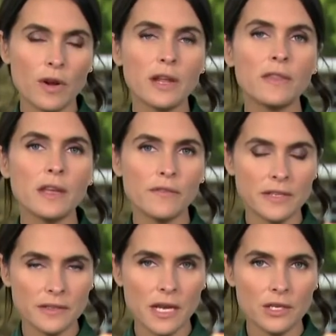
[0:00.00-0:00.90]
running the
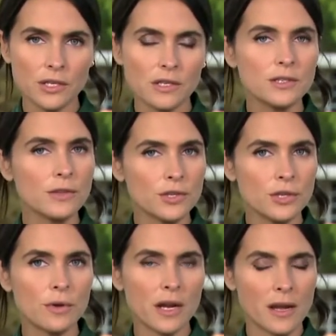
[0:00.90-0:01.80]
investigation into the
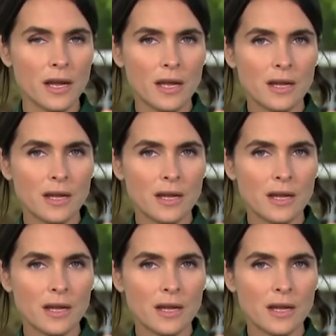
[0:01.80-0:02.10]
shooting.